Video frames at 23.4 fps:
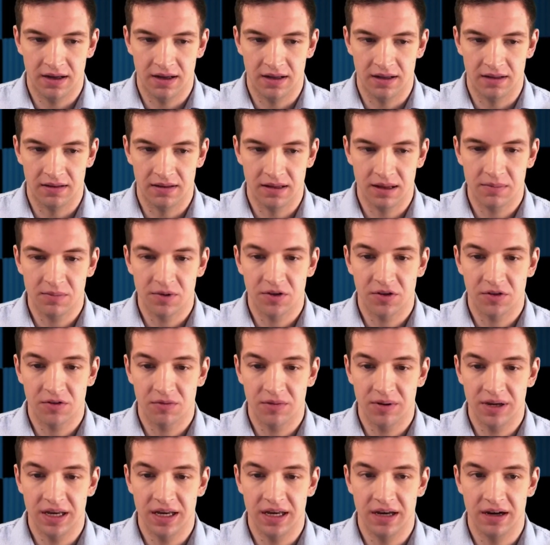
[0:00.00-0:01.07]
Number
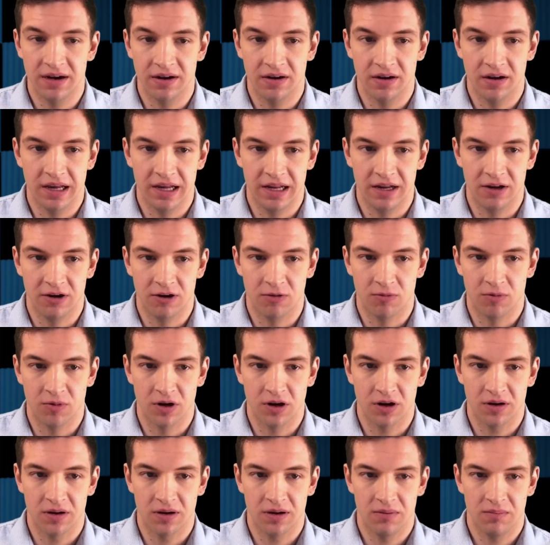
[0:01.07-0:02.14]
3 here in your
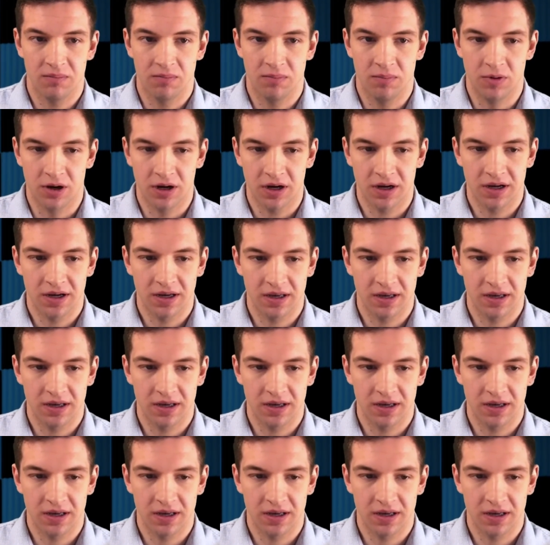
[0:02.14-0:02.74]
workbook